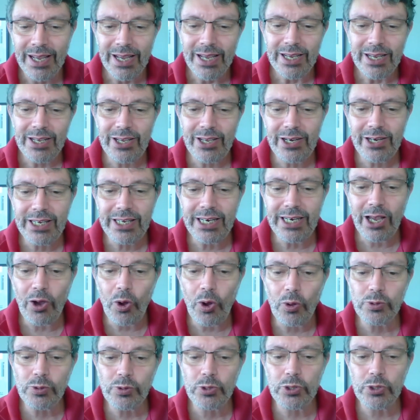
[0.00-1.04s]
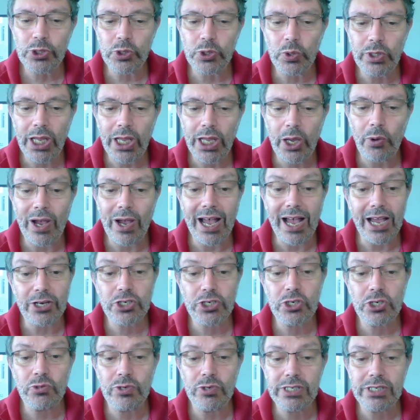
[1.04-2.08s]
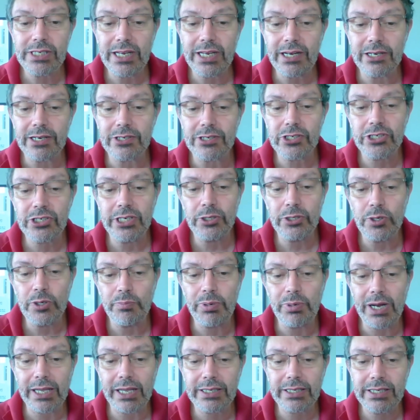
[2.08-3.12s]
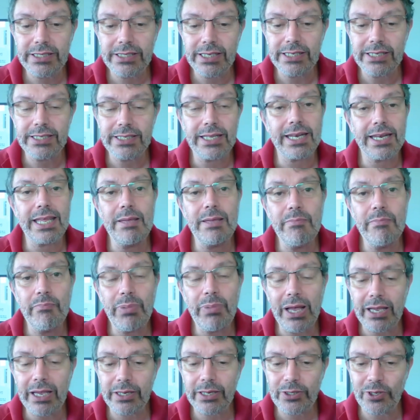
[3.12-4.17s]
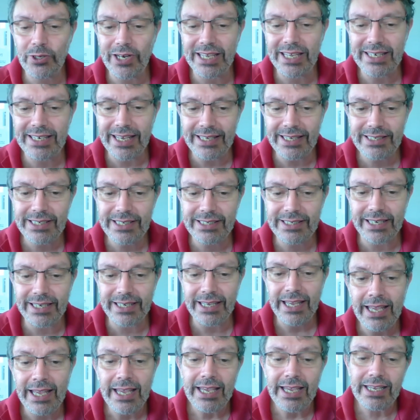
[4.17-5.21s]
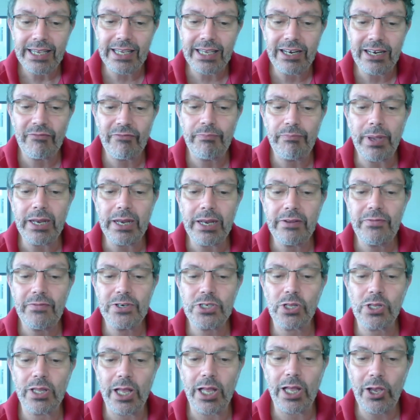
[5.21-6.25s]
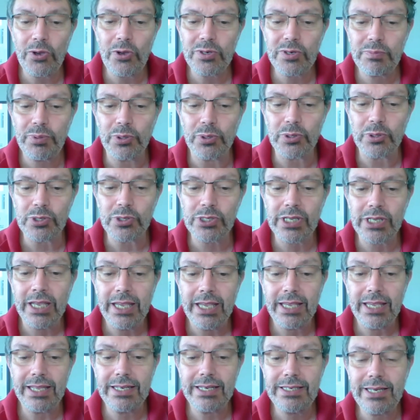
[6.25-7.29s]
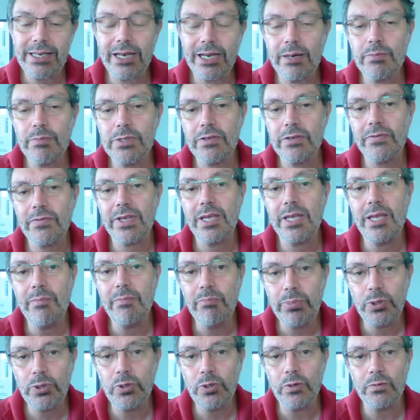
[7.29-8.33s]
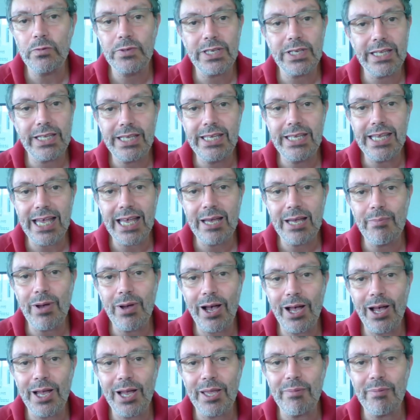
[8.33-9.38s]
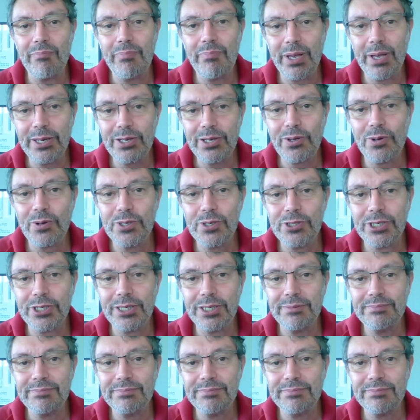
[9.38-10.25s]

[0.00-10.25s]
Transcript: Karina also showed how action research into practices that impact on identity can have beneficial outputs in terms of improved EMI pedagogy.